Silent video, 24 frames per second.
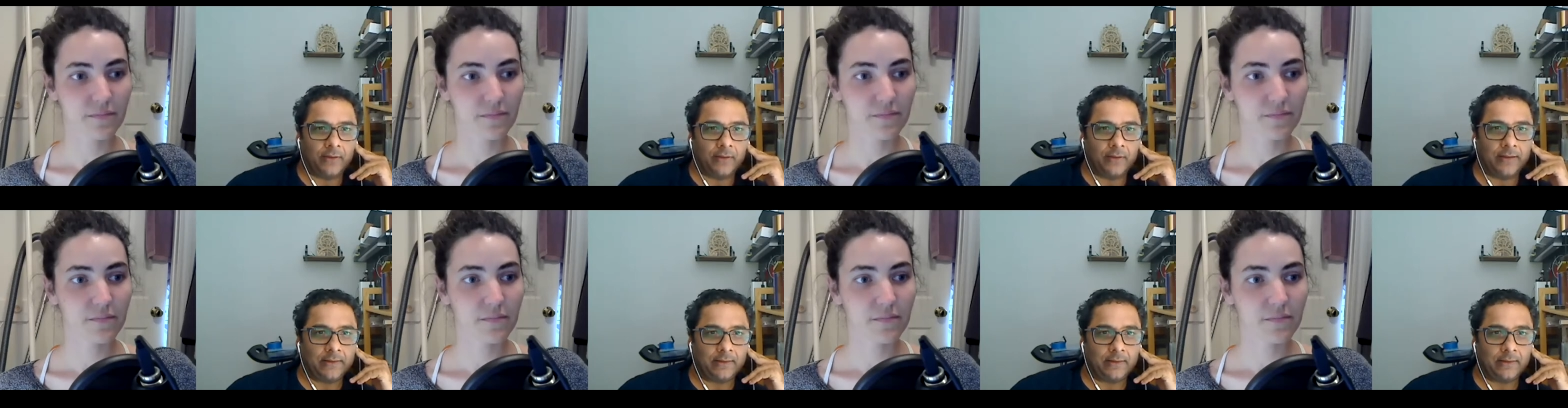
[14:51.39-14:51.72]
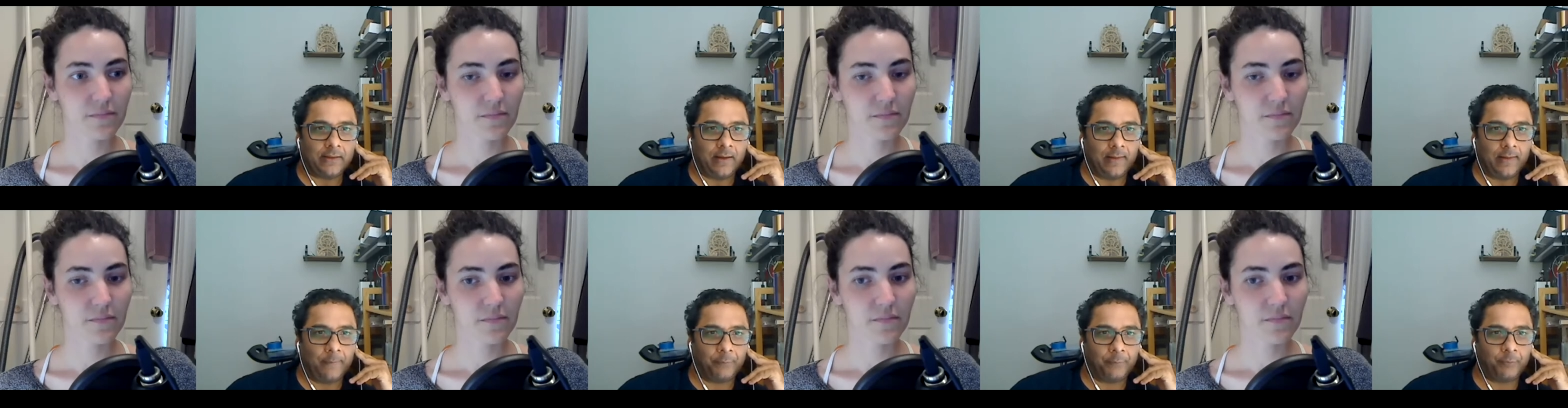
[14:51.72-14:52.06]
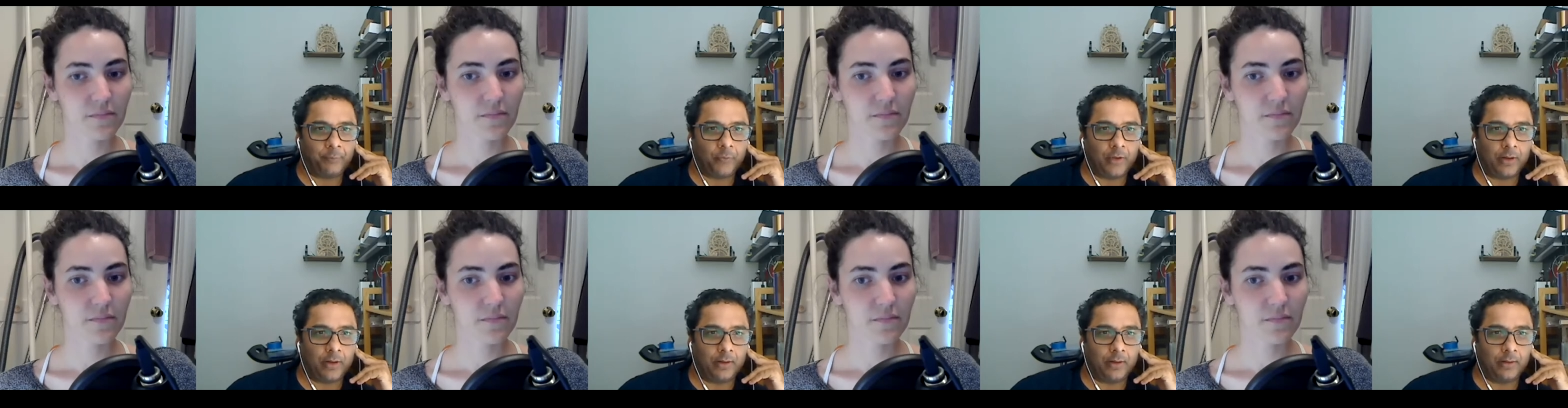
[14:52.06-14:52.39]
Speaker 1: Like
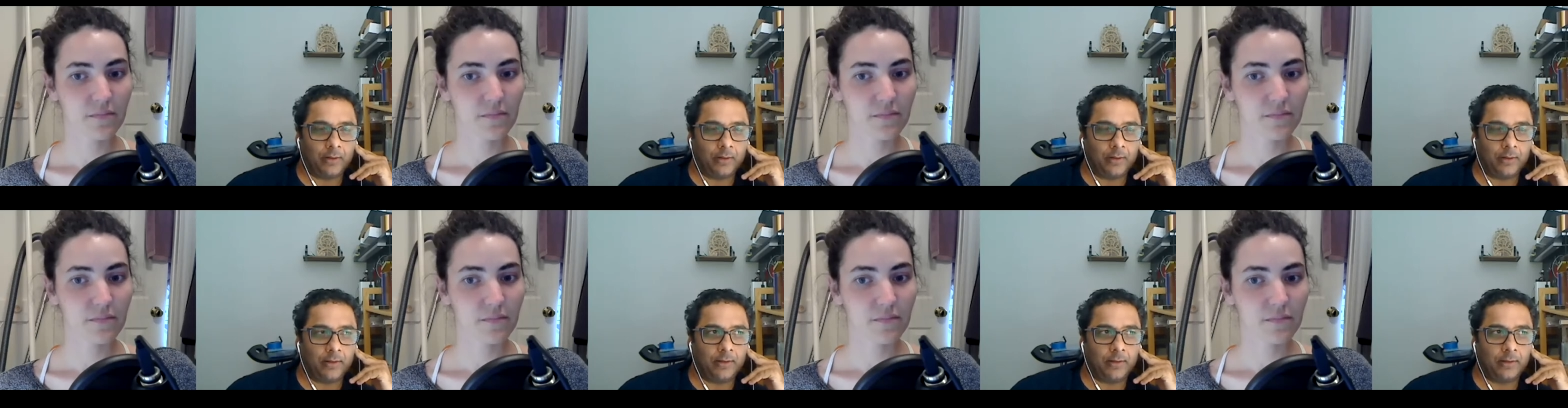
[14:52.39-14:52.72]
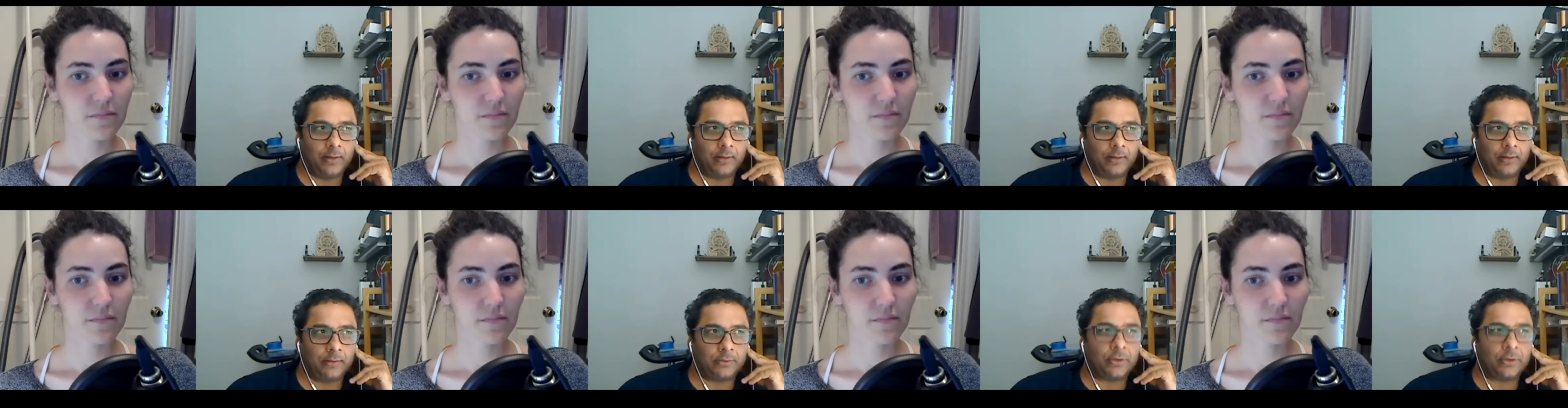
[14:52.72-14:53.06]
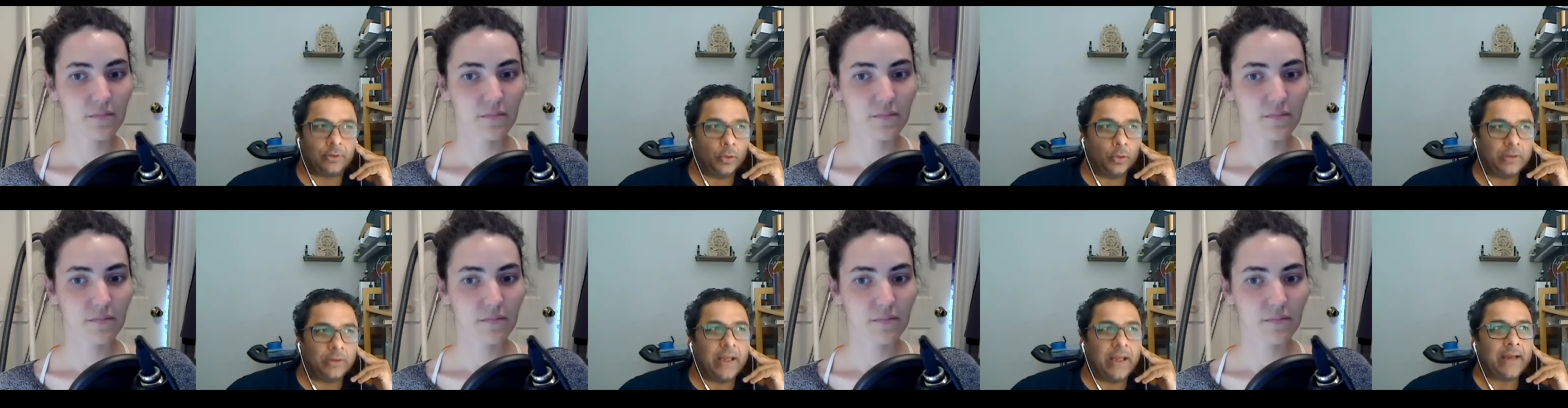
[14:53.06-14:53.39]
um, uh,
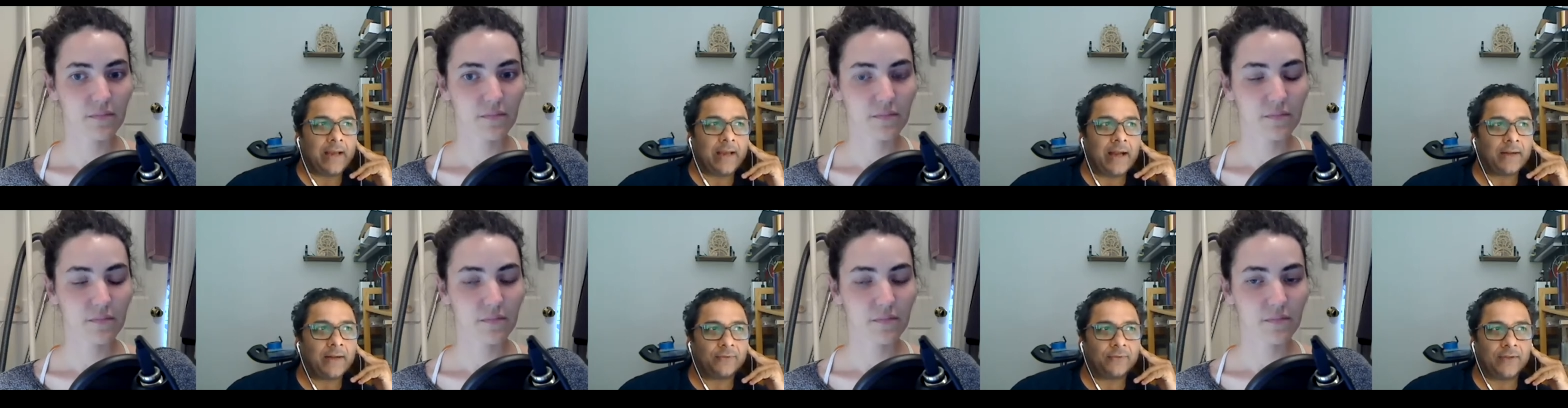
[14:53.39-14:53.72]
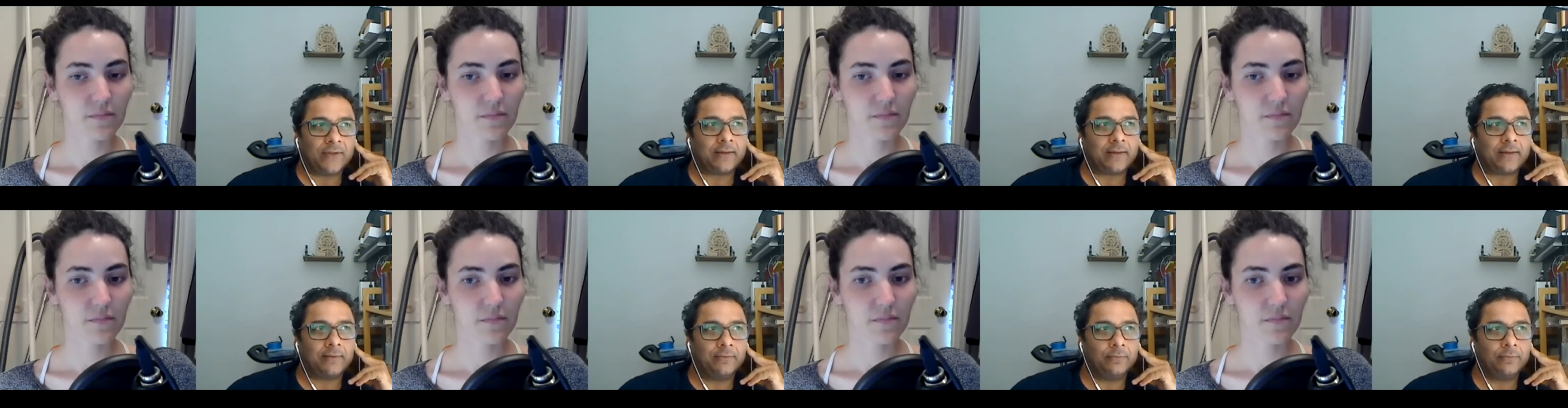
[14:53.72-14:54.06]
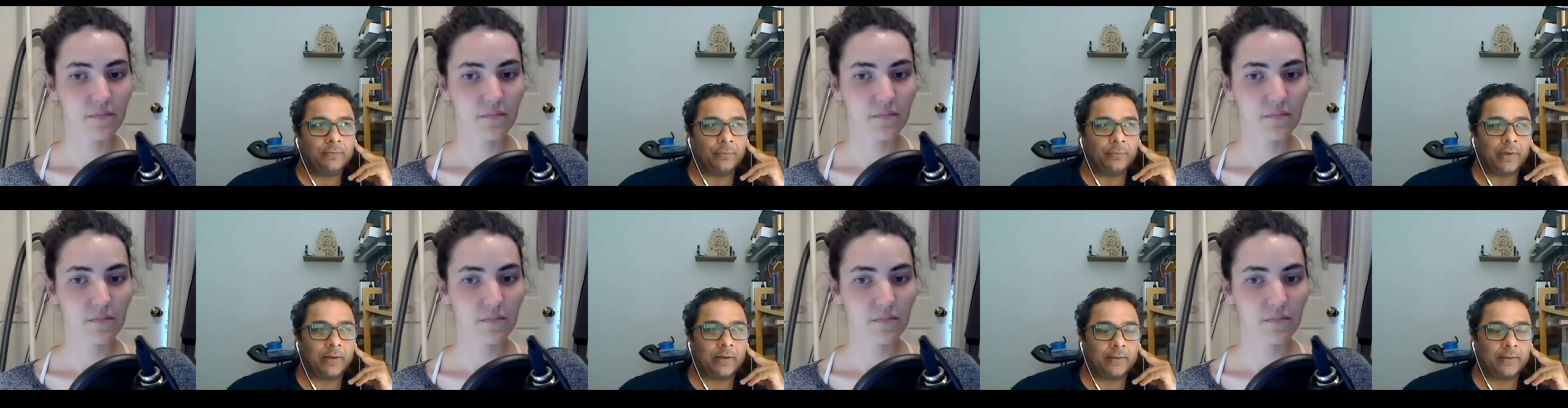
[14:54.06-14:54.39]
though they kind of like
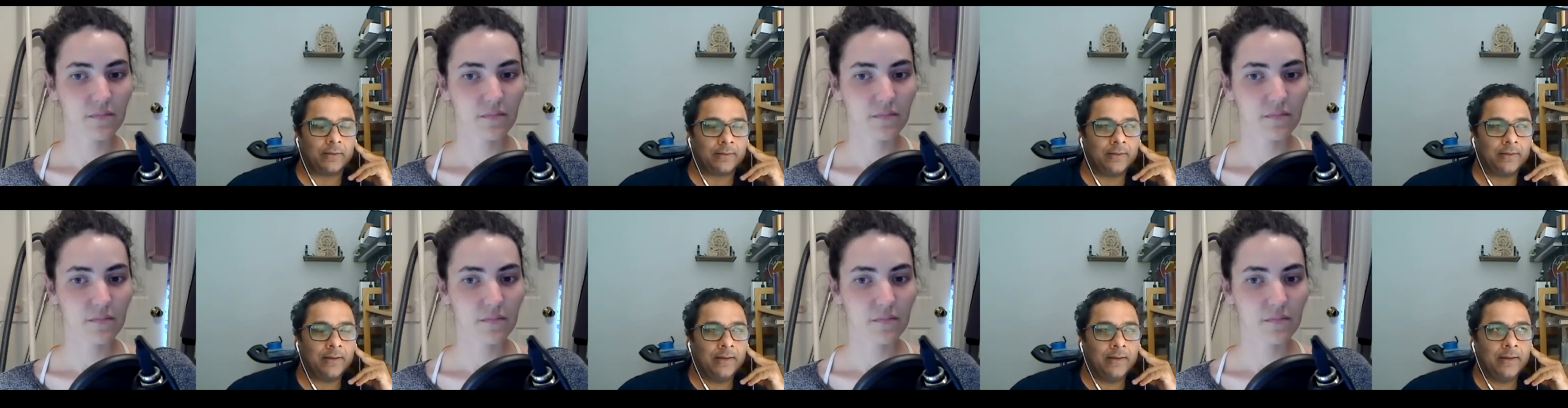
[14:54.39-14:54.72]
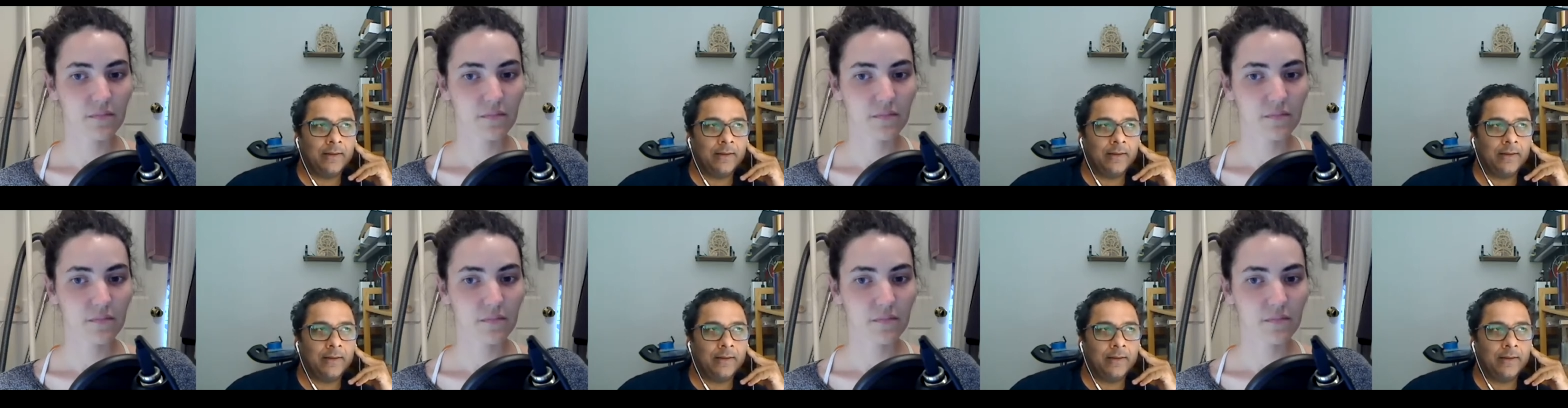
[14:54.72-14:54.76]
were.